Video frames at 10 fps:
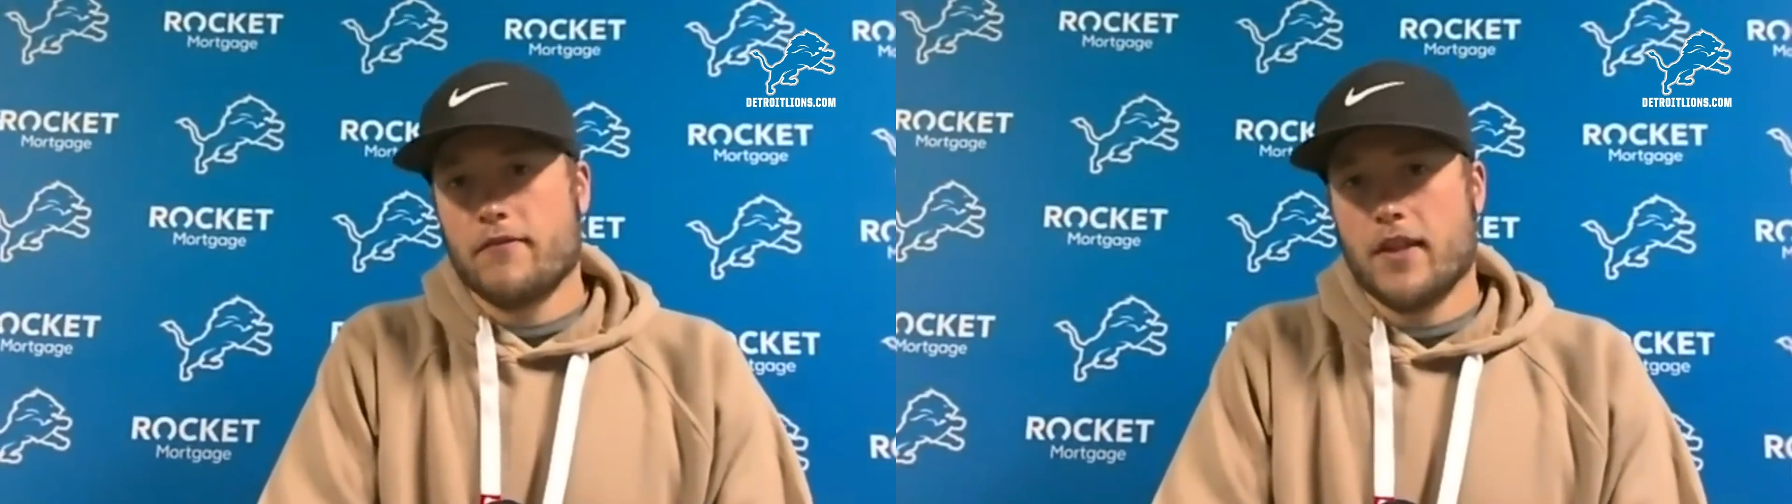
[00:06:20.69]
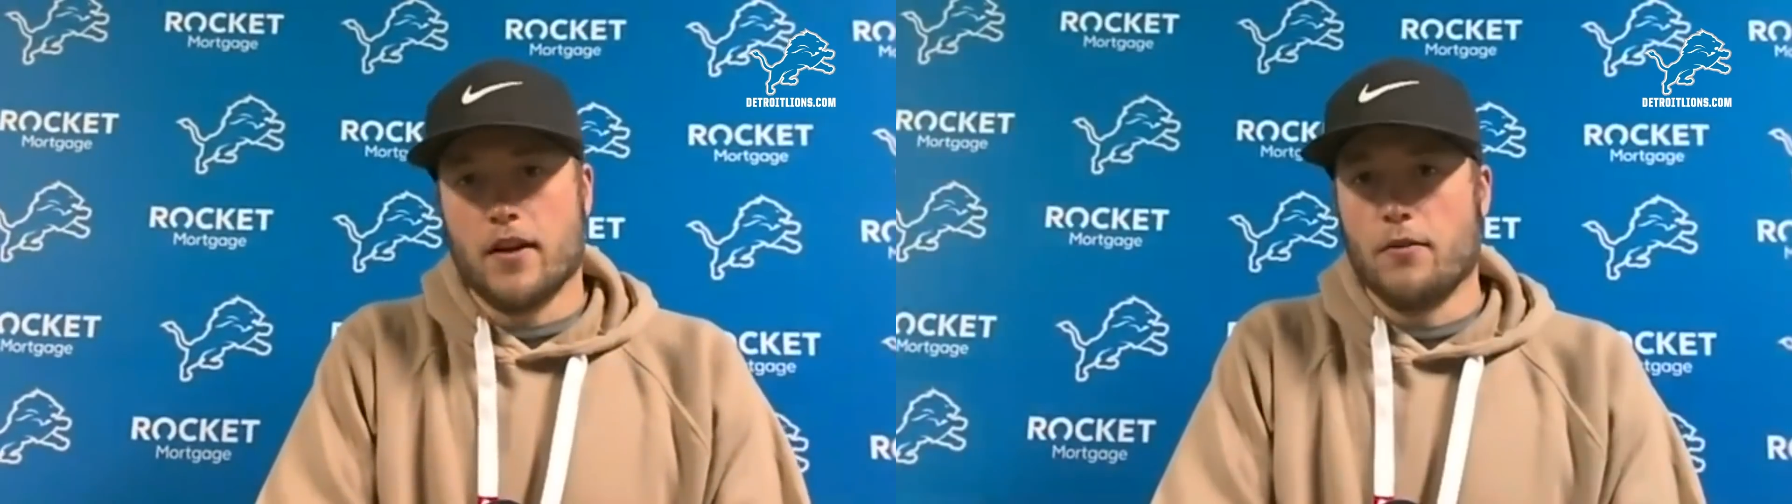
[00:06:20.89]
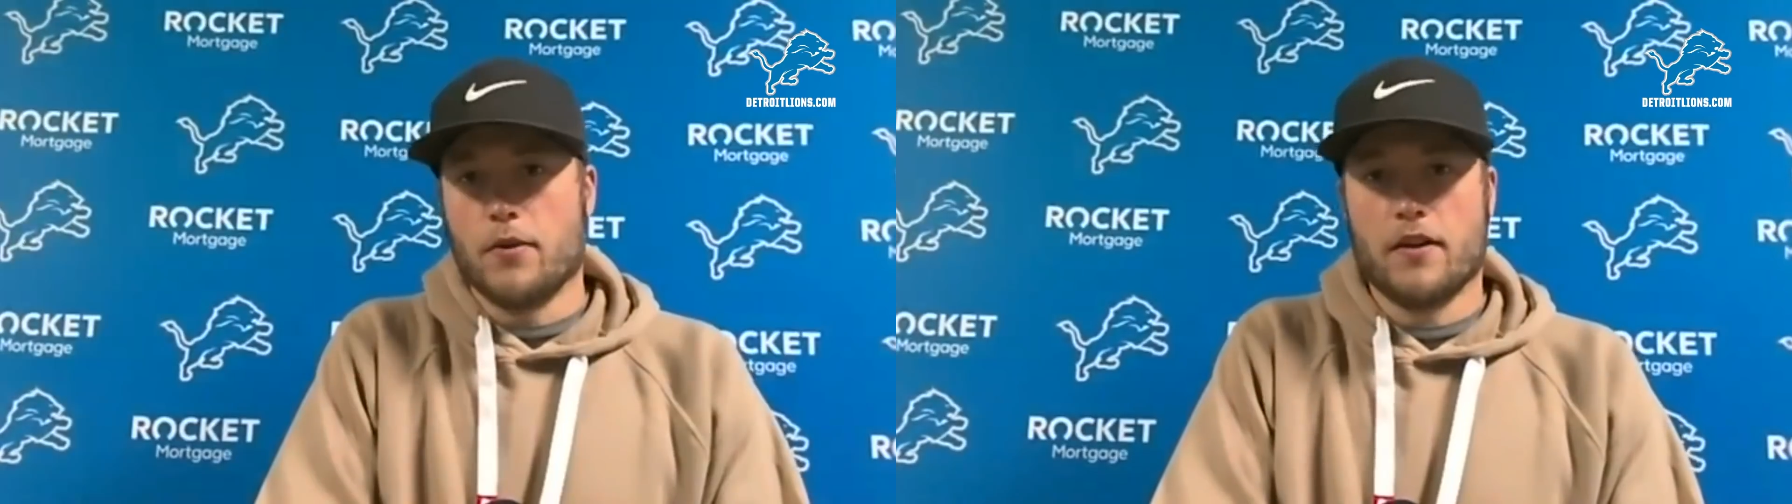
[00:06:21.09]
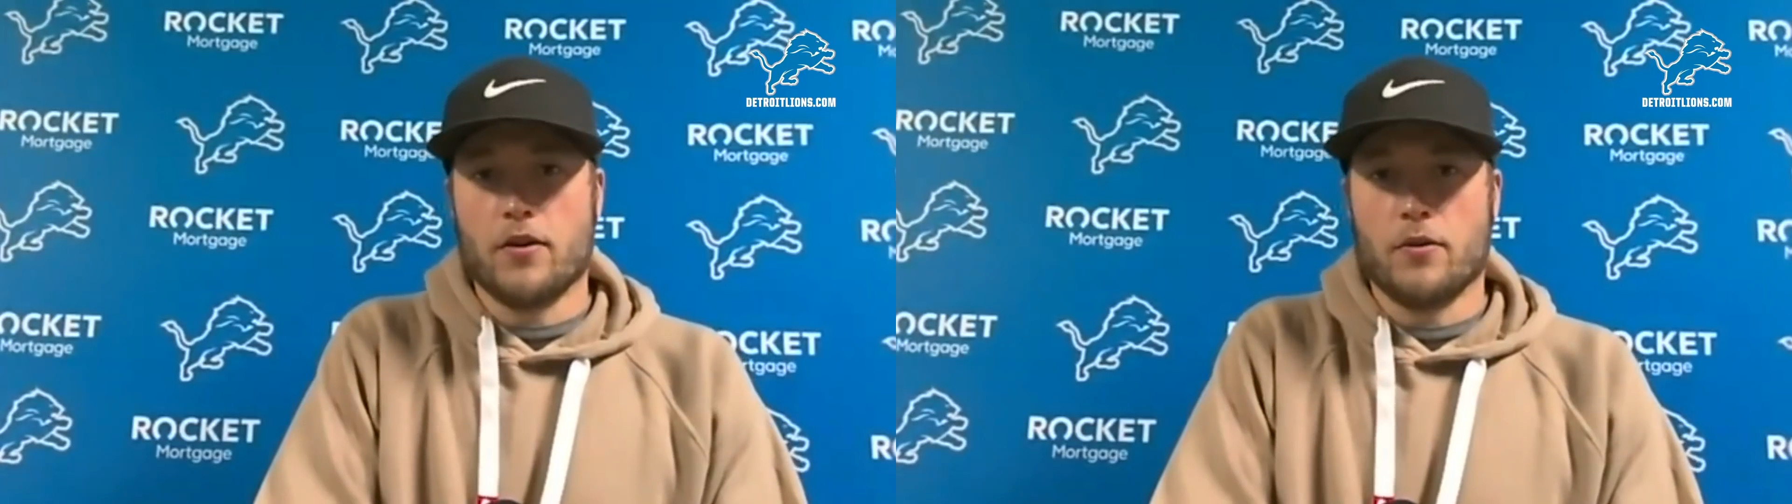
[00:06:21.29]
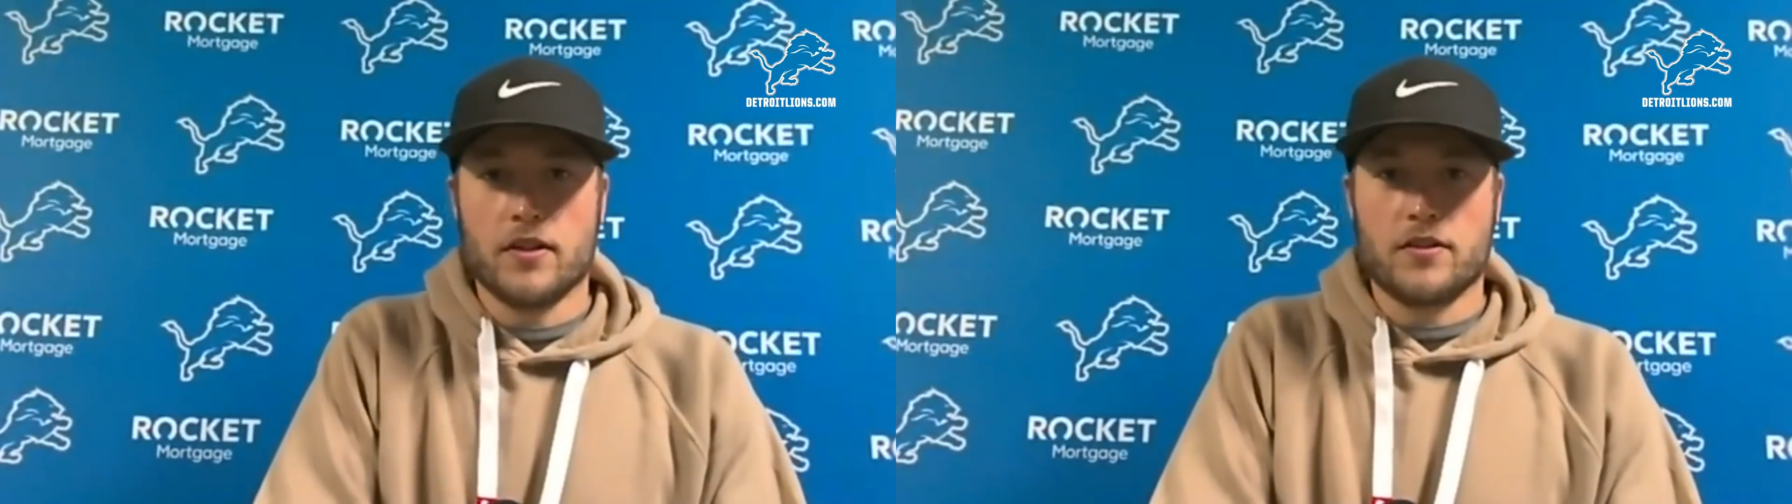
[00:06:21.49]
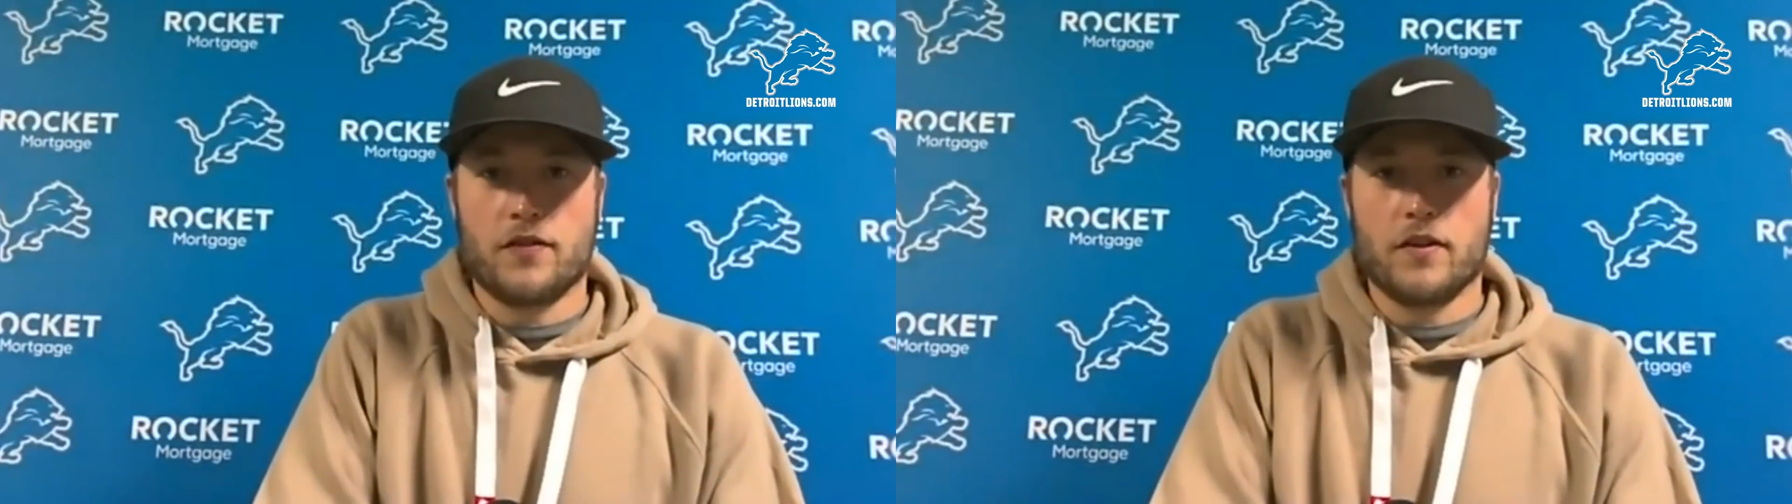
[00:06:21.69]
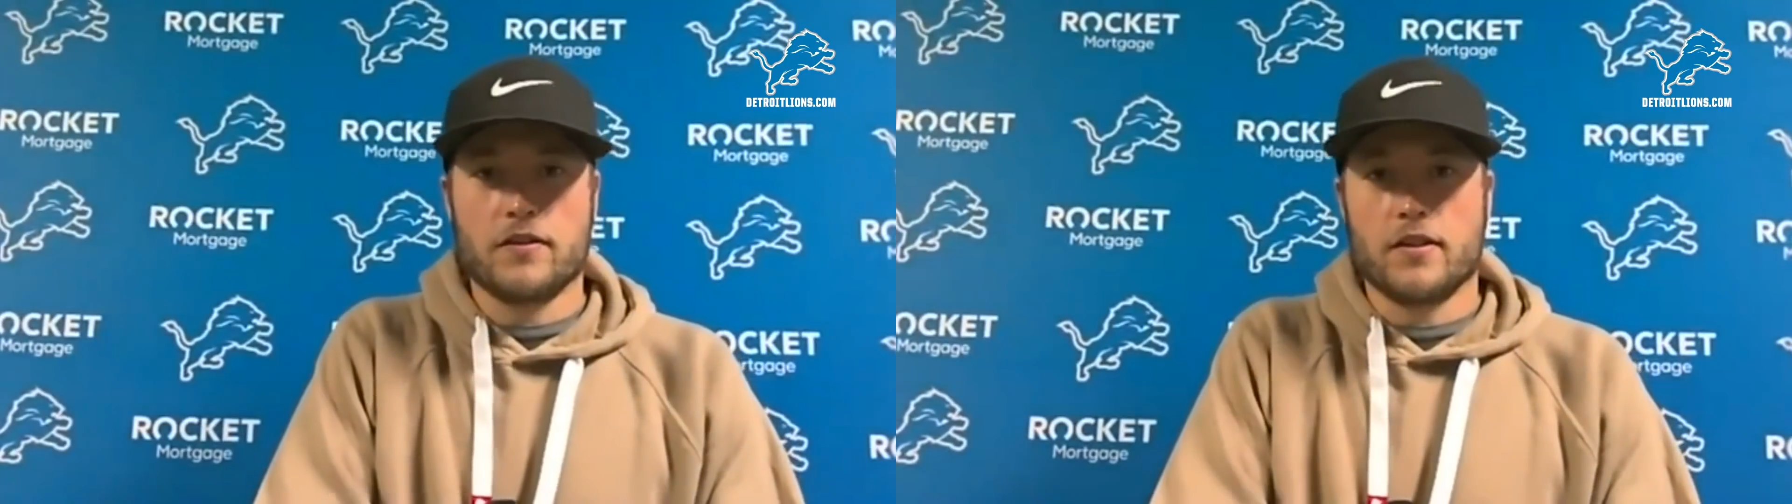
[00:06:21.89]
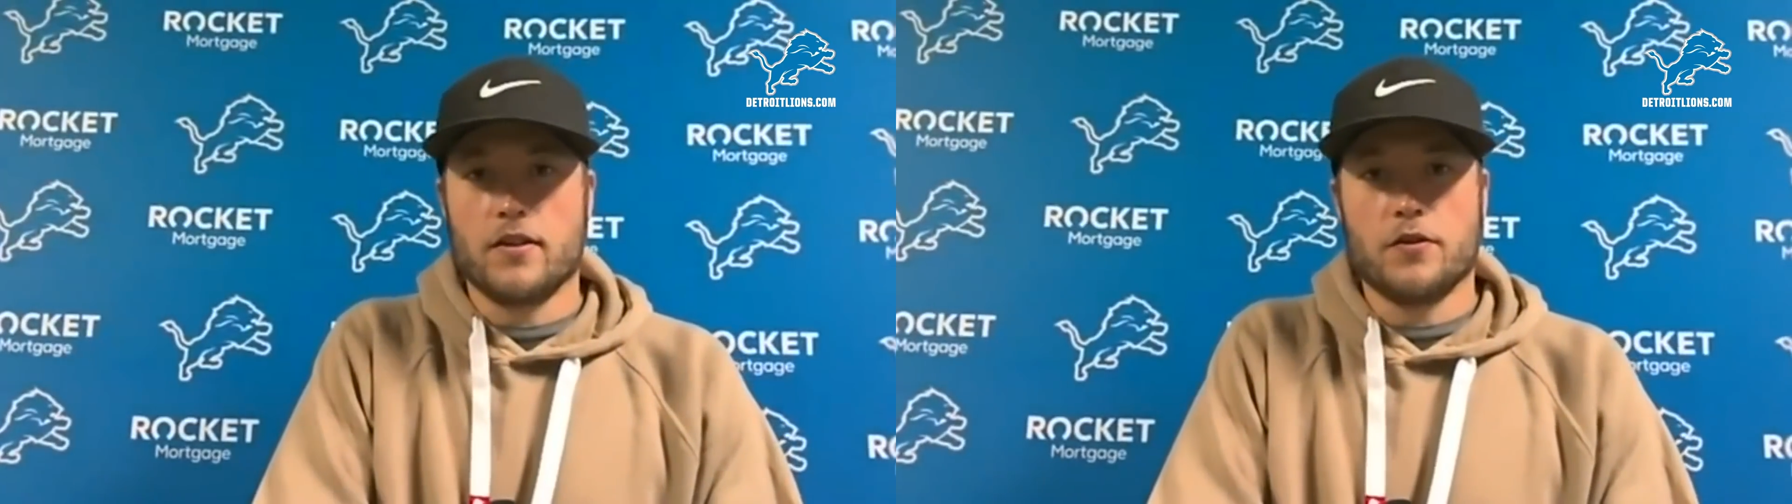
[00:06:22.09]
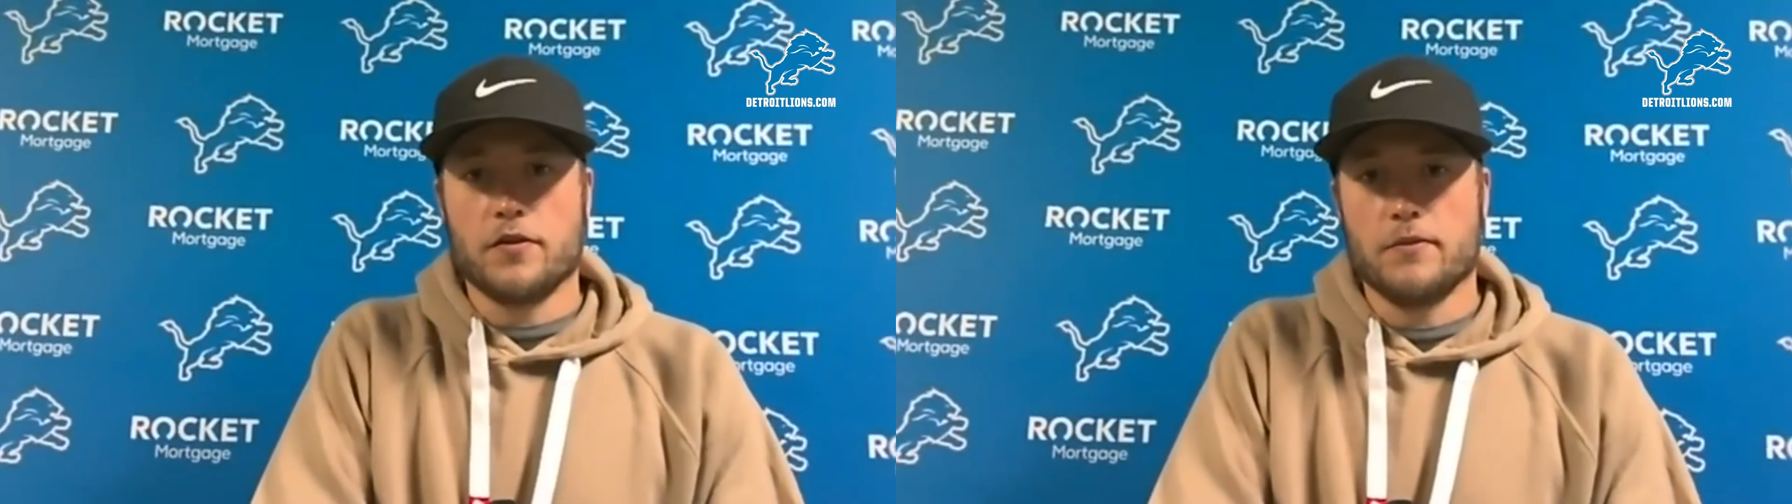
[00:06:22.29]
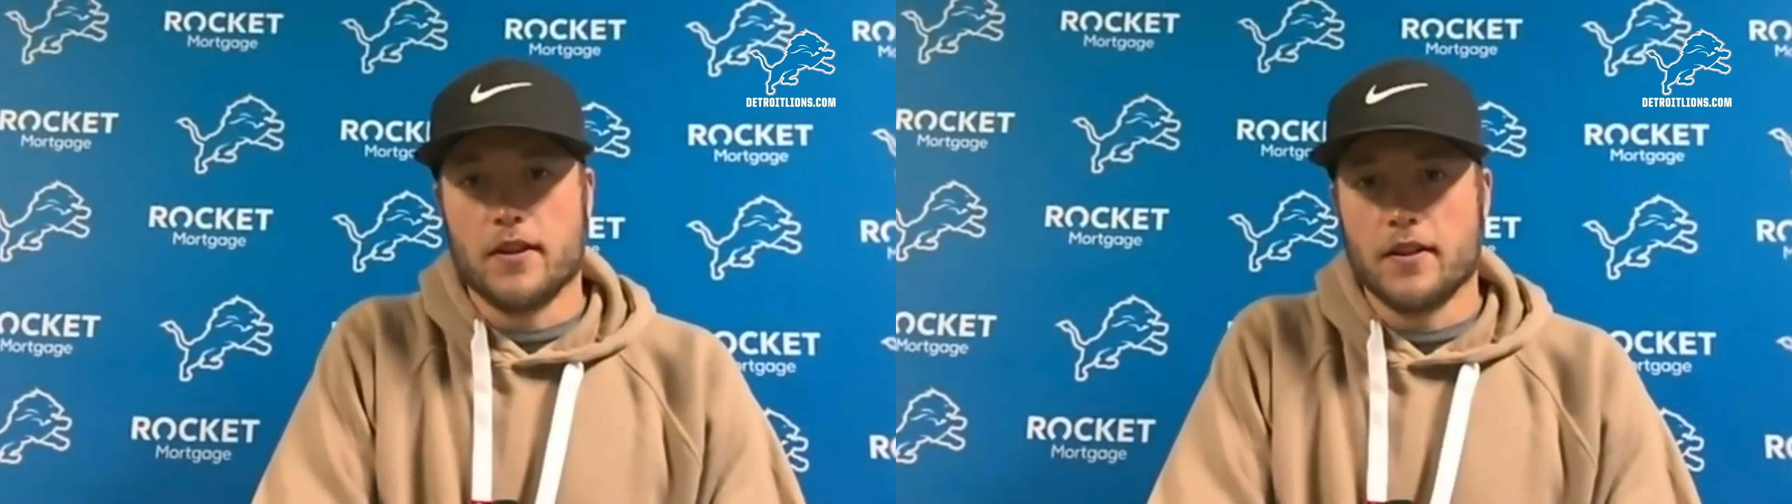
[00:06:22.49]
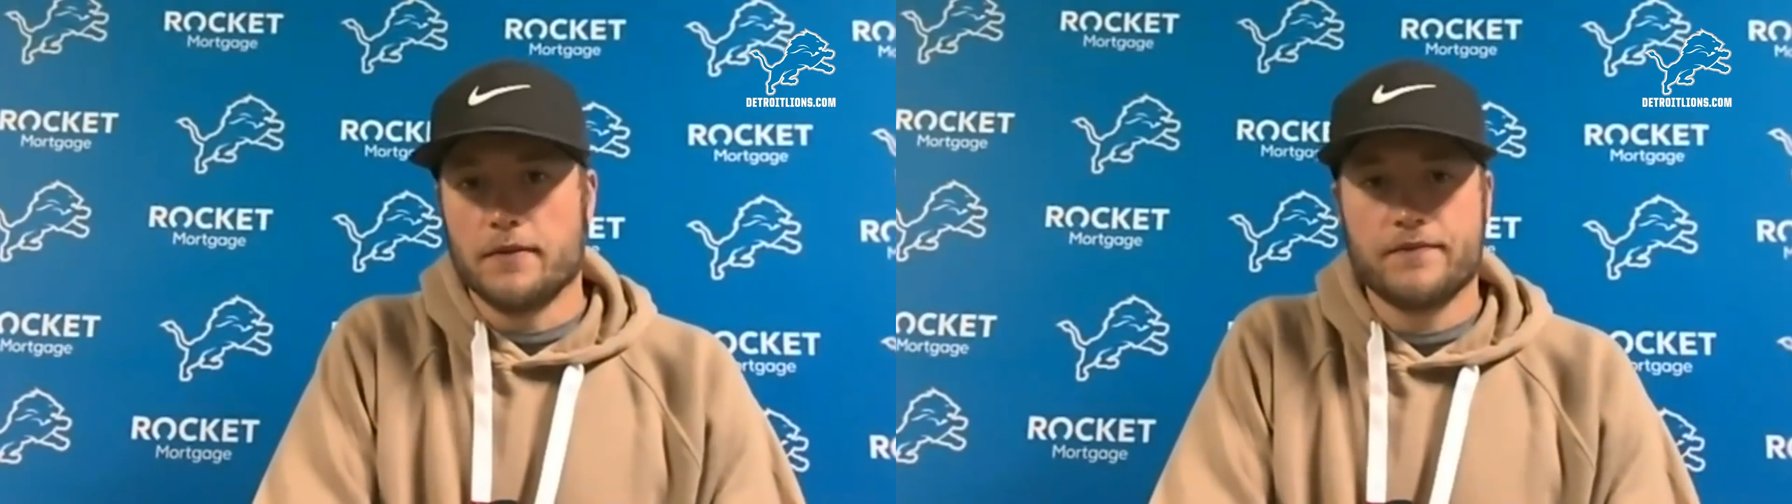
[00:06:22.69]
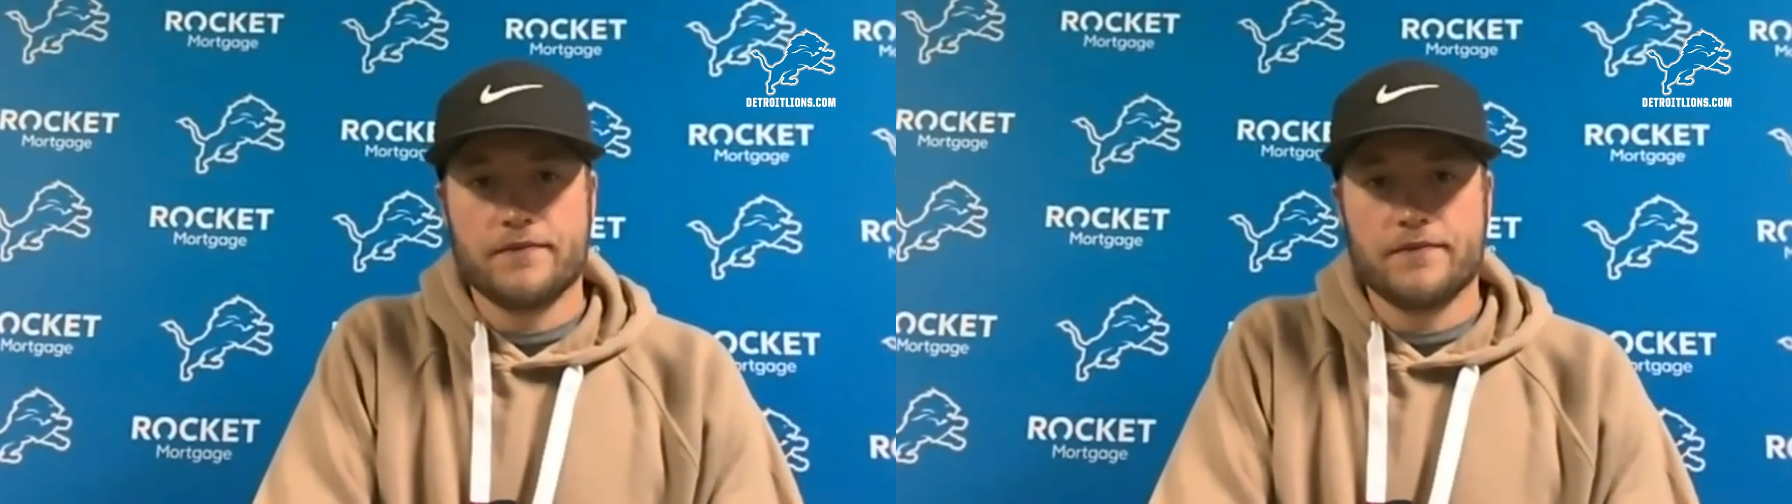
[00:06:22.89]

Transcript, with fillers: you know, whatever it was, first and goal from the